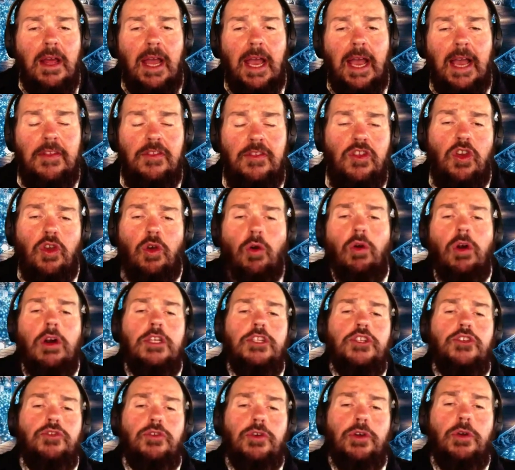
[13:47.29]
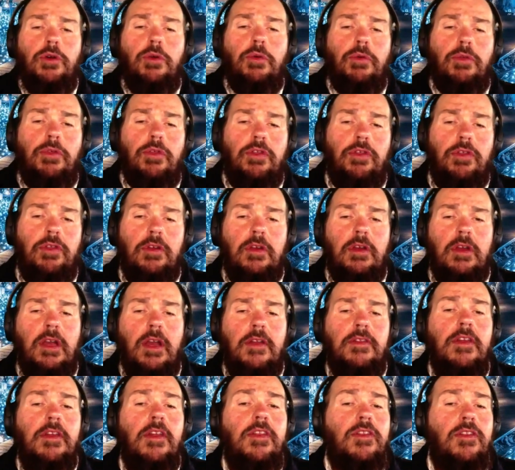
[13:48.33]
as your truth,
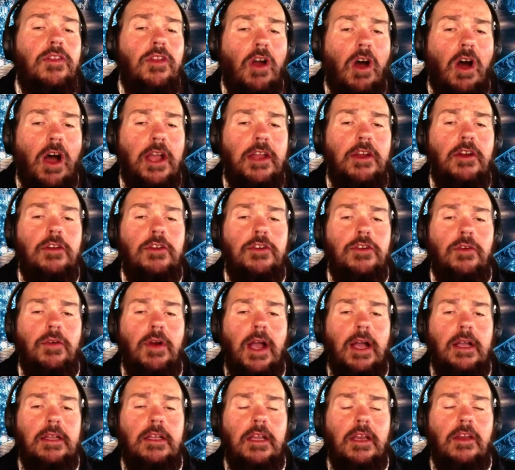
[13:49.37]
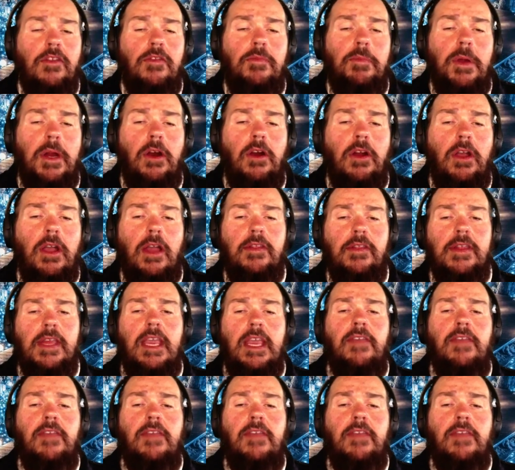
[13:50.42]
because it's not your direct experience.